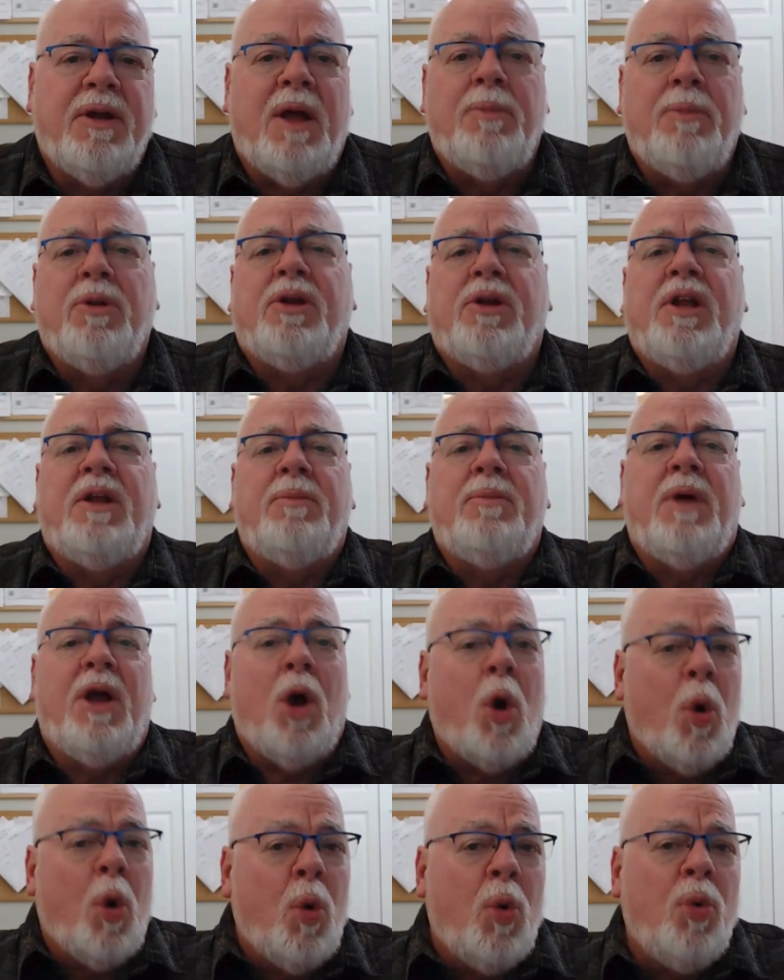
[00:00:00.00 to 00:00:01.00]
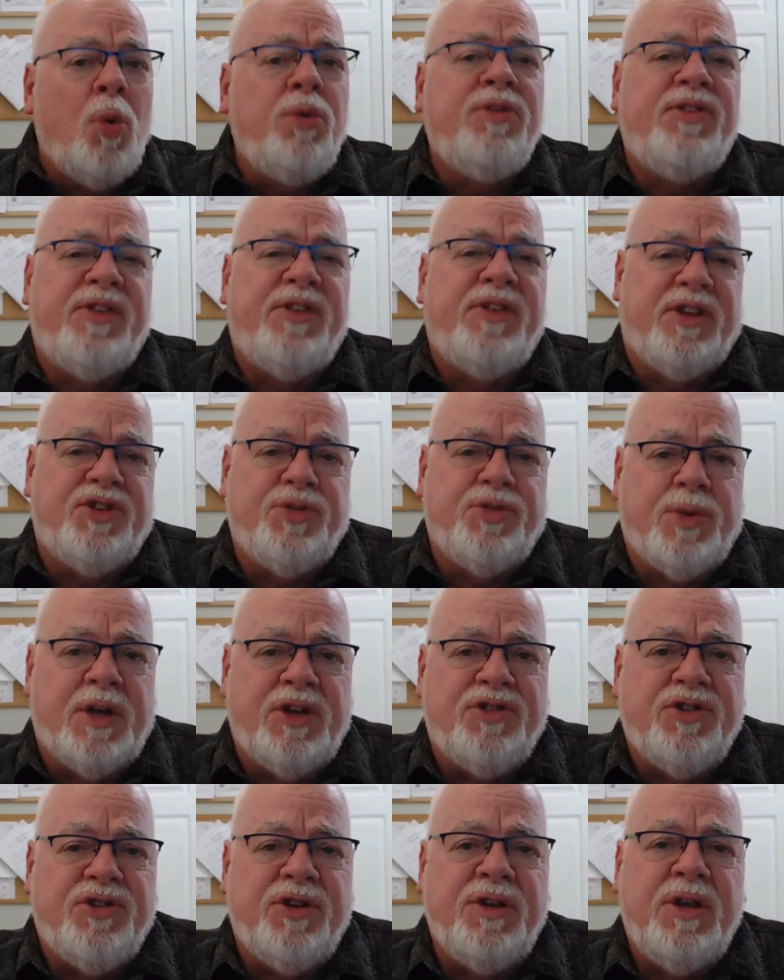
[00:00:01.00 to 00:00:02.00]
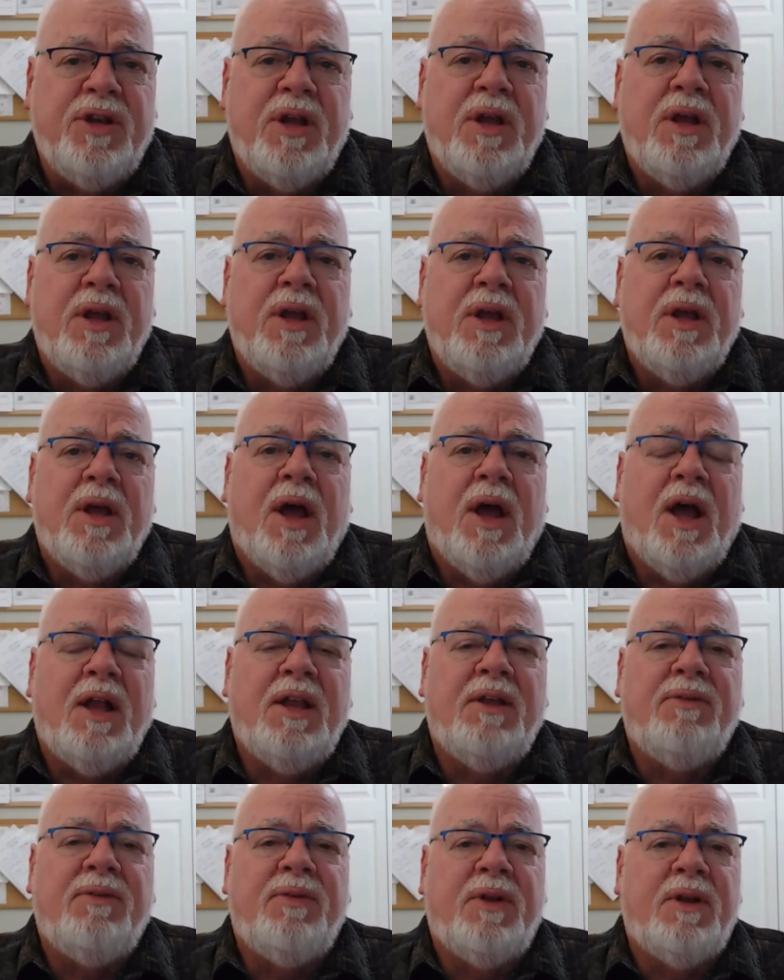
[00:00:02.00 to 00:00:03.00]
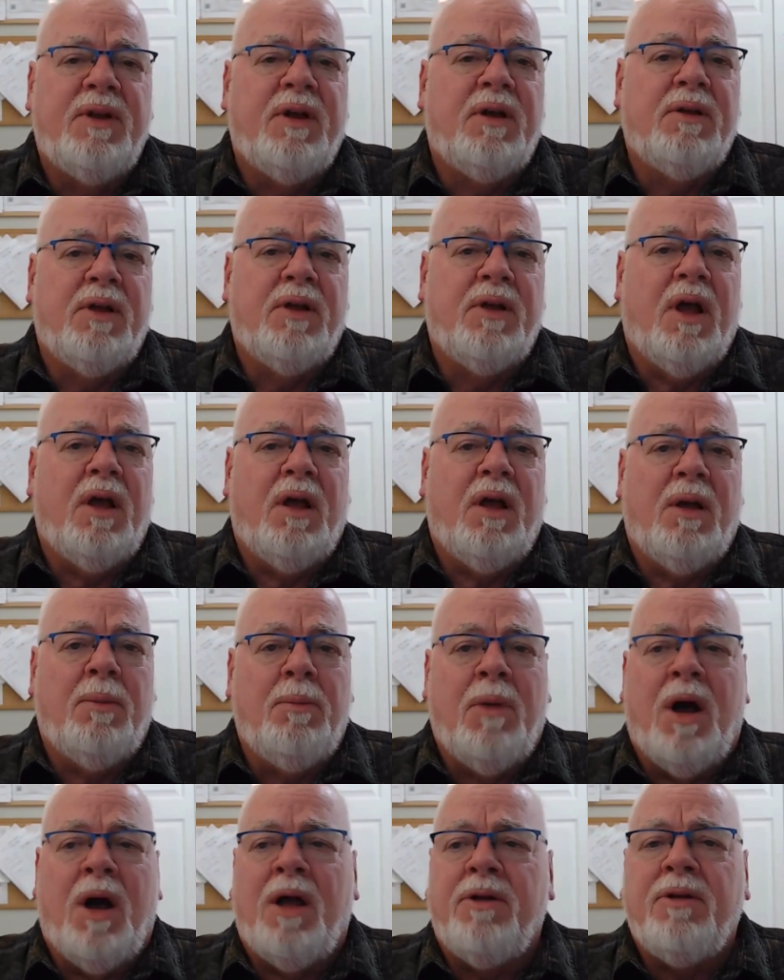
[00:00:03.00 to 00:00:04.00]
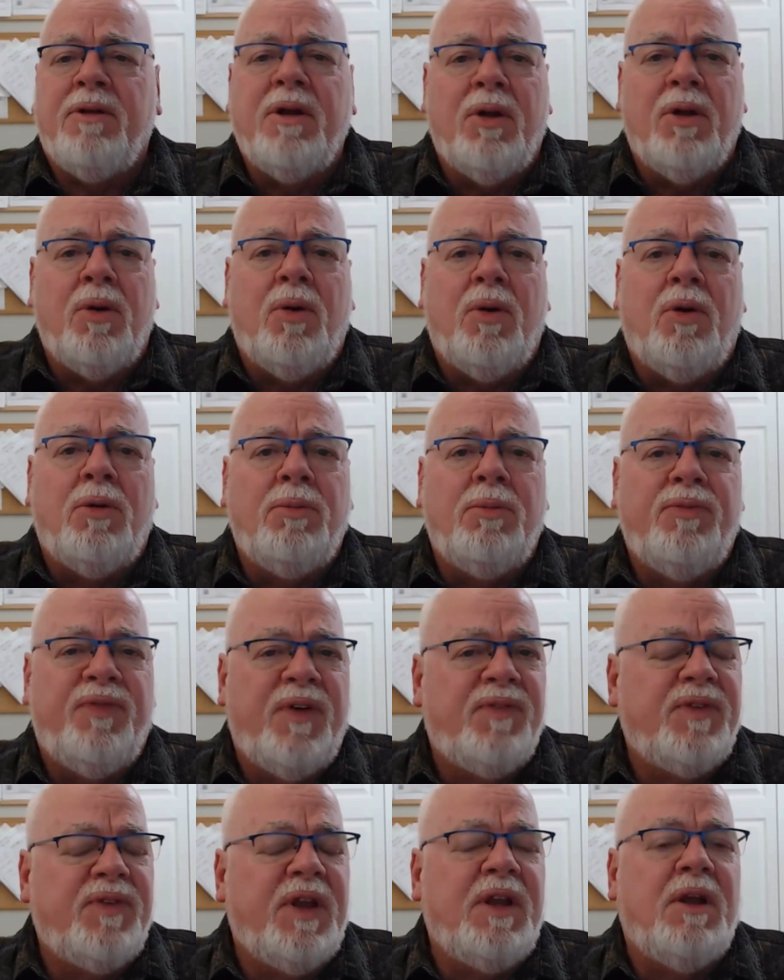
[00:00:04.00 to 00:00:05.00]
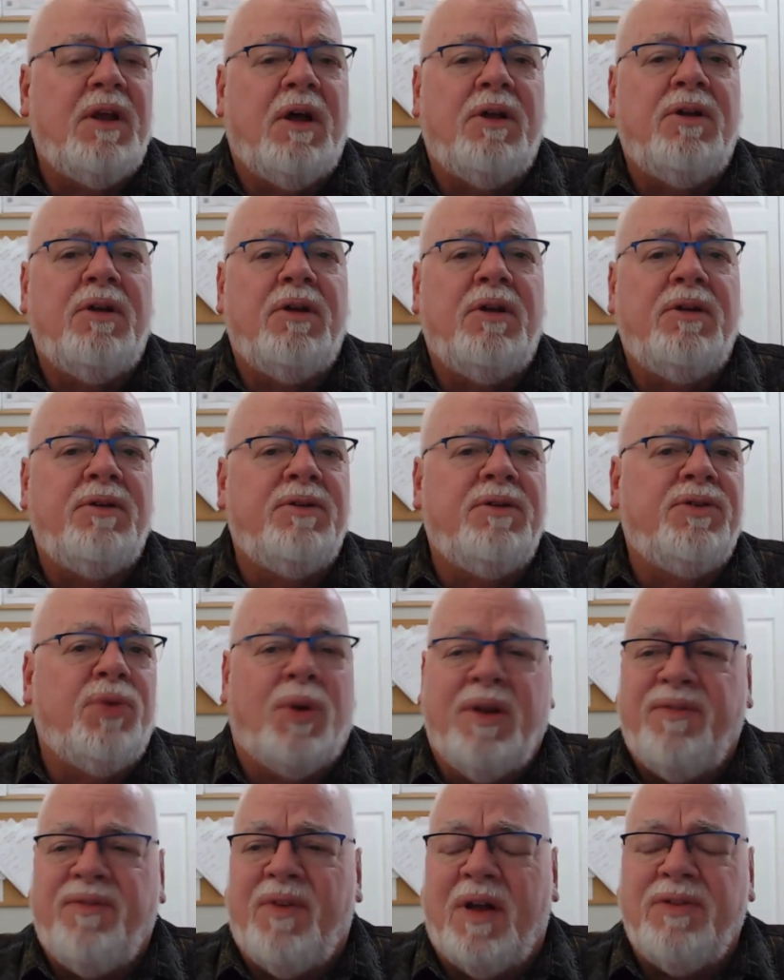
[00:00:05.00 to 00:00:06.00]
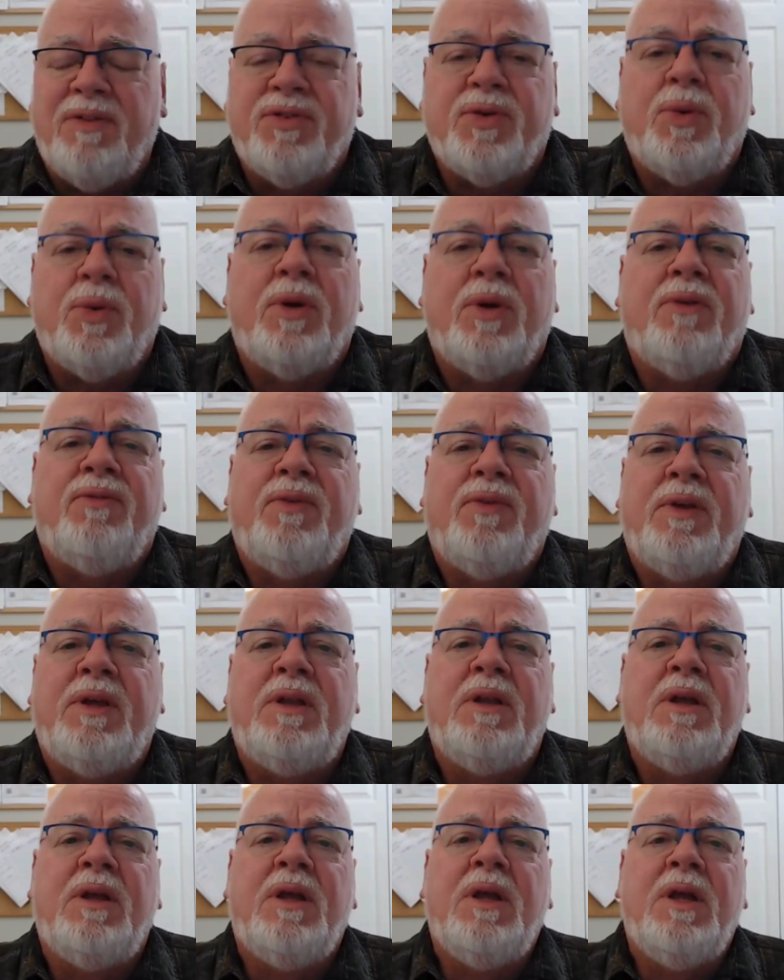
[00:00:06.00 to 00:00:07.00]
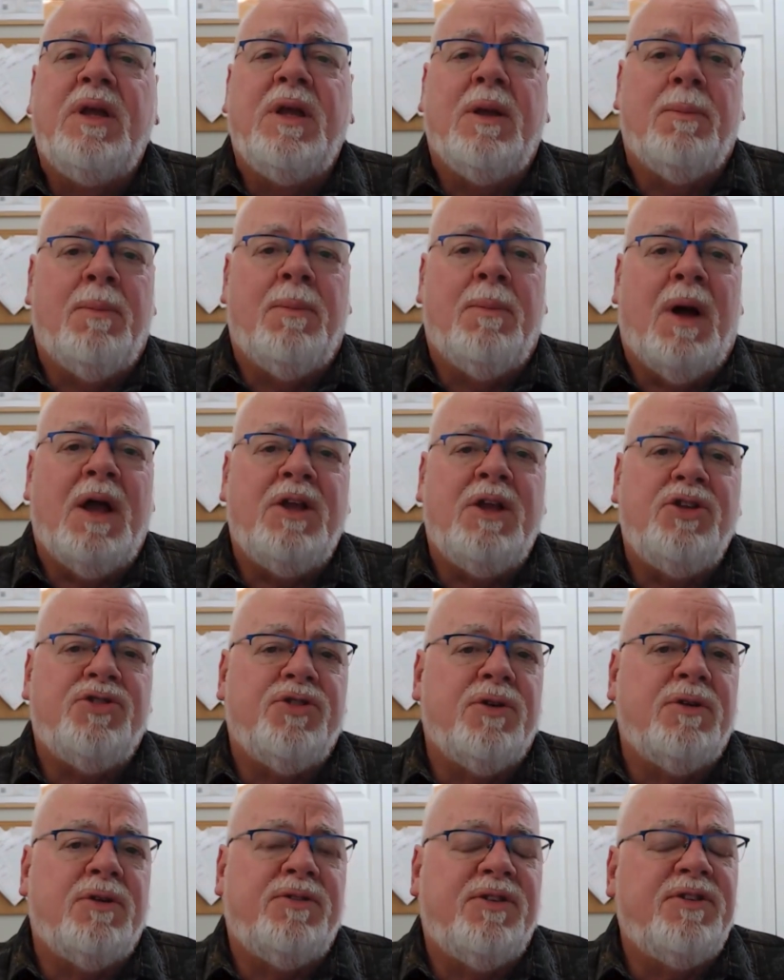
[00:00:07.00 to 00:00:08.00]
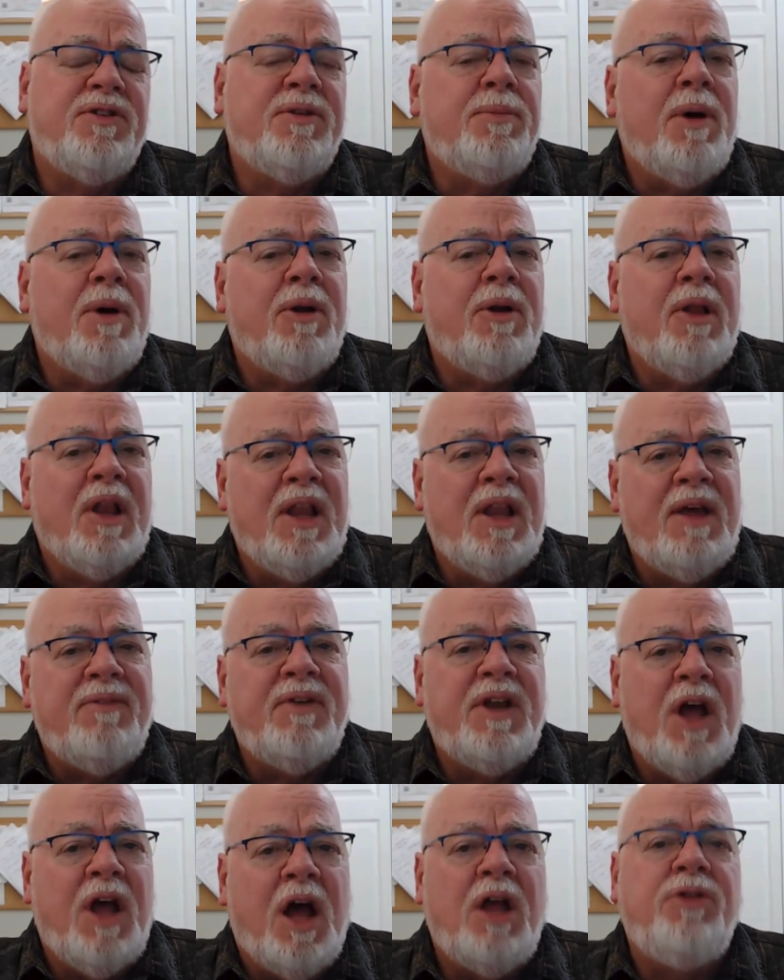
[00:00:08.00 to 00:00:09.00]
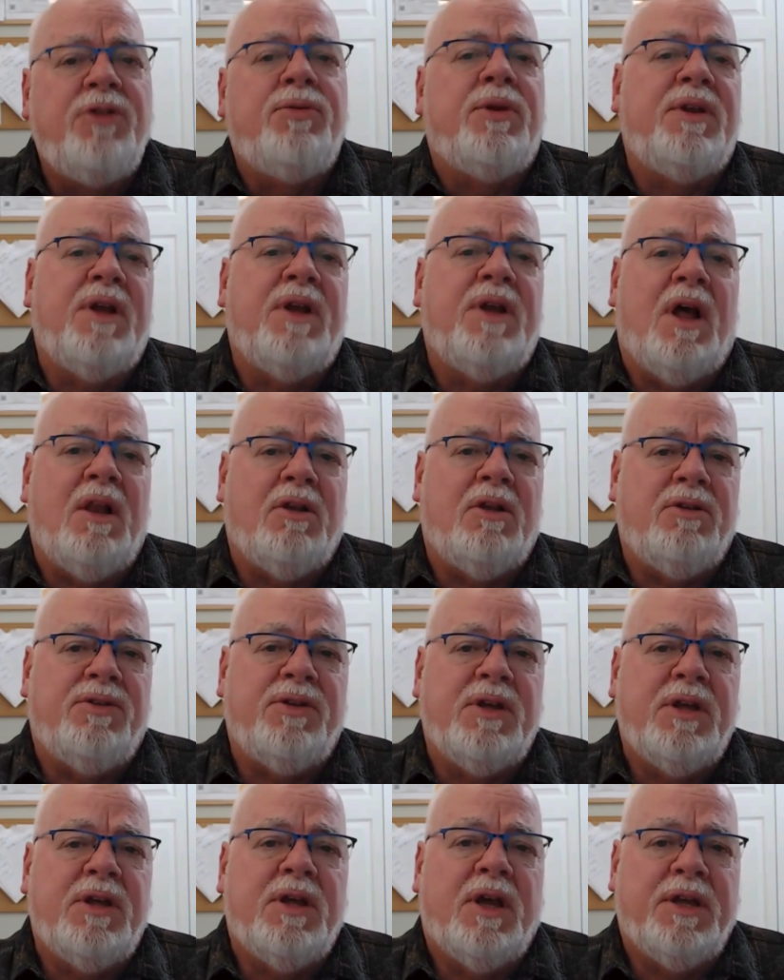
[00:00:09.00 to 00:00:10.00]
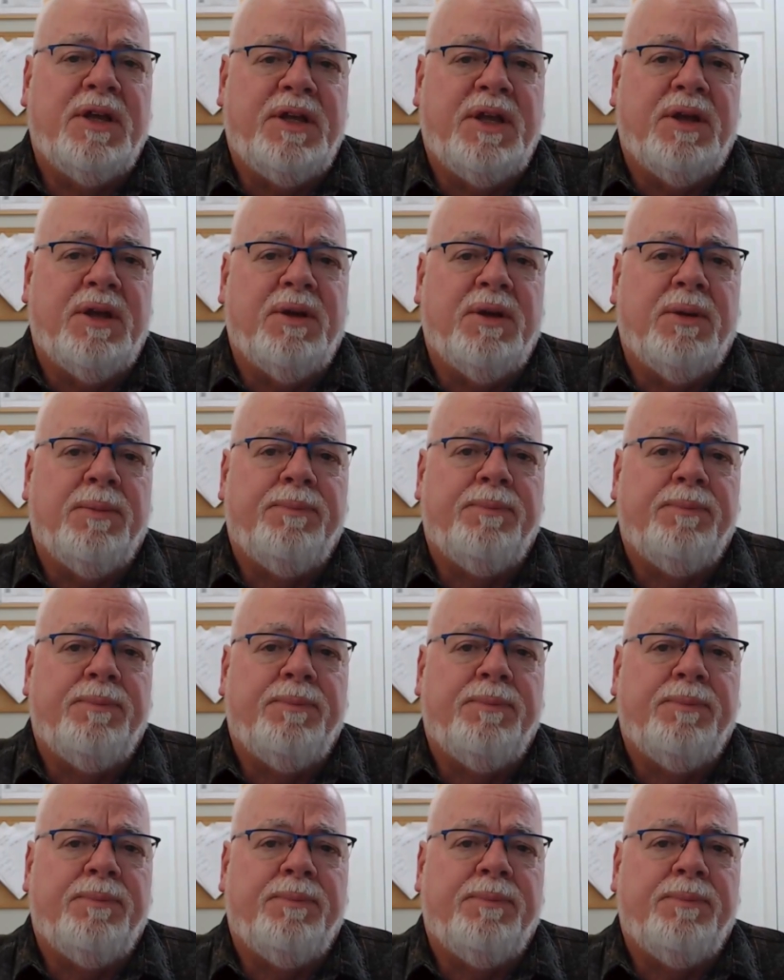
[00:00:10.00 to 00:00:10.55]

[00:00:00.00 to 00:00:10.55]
I'm looking at my own situation. I live in a, a moderate home, 1,525 square feet. My insurance is about $1,100 a year.